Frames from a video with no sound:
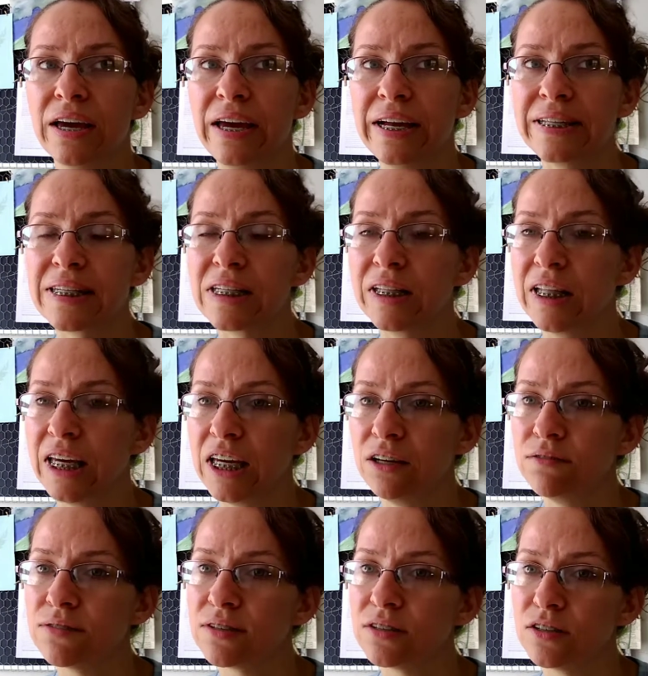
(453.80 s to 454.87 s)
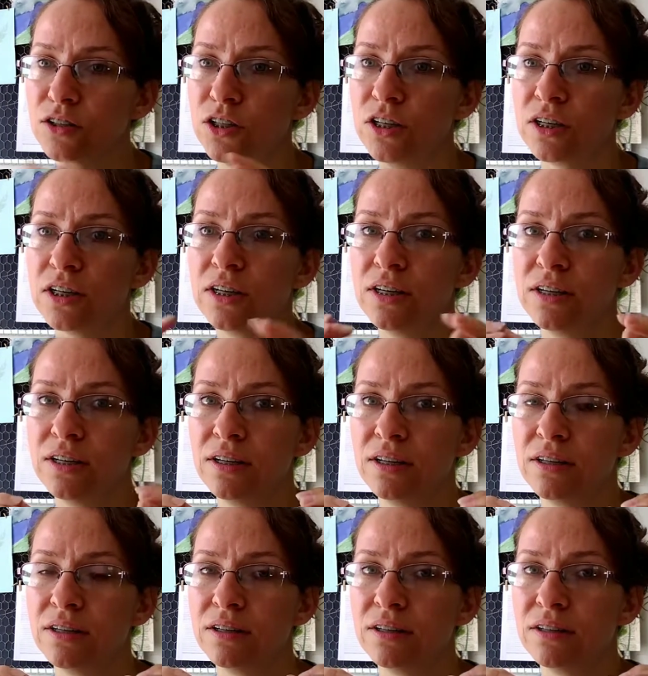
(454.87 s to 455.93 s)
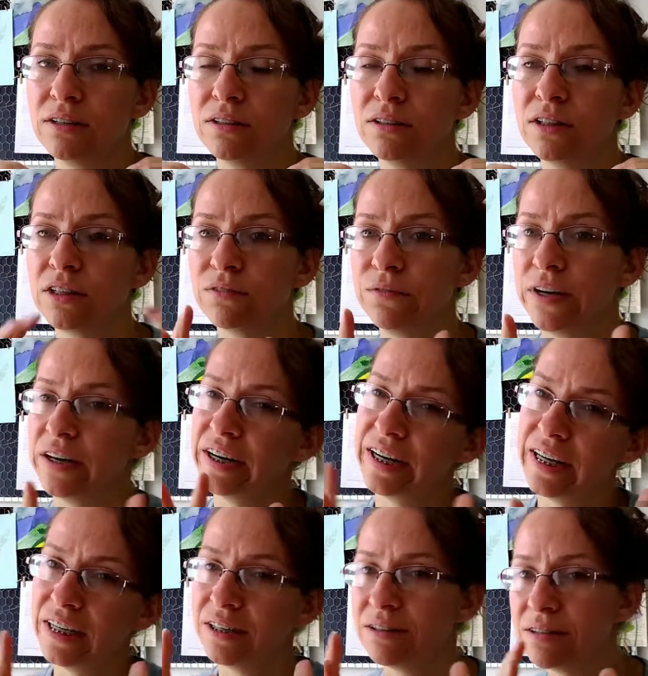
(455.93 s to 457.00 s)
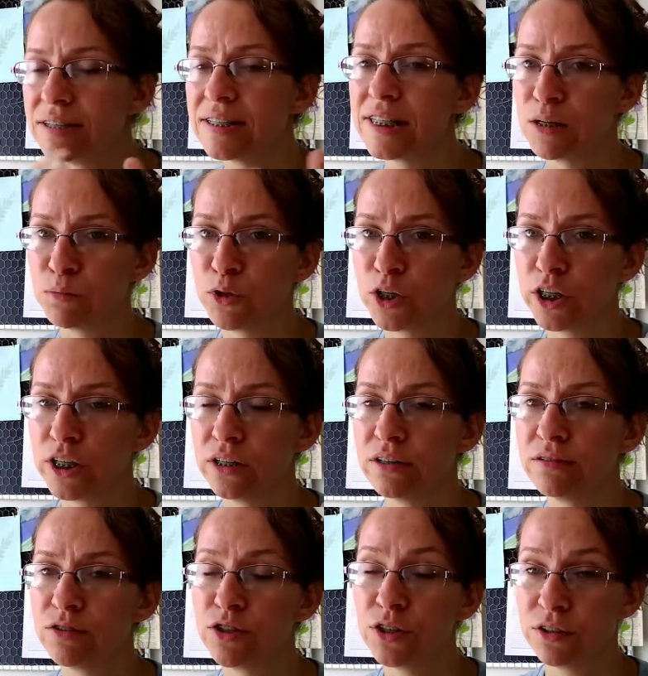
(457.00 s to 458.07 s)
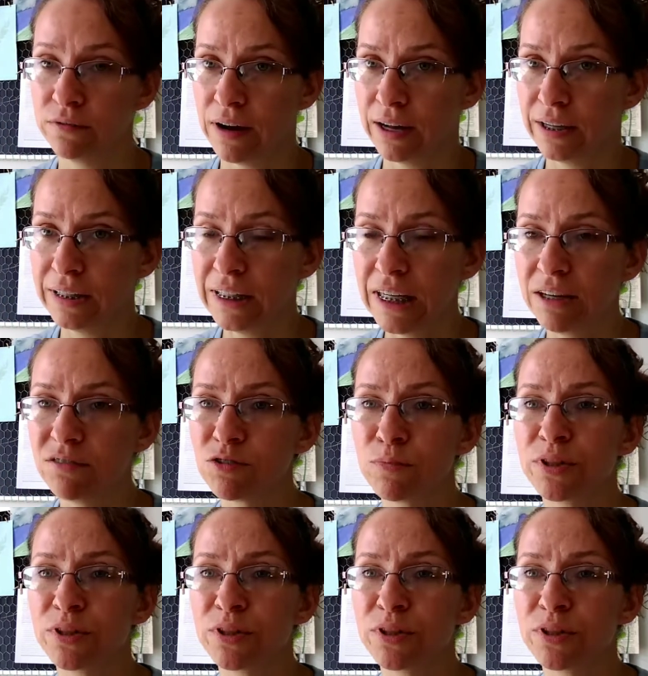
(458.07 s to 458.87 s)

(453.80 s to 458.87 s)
Its leaves look very similar to the violet leaves,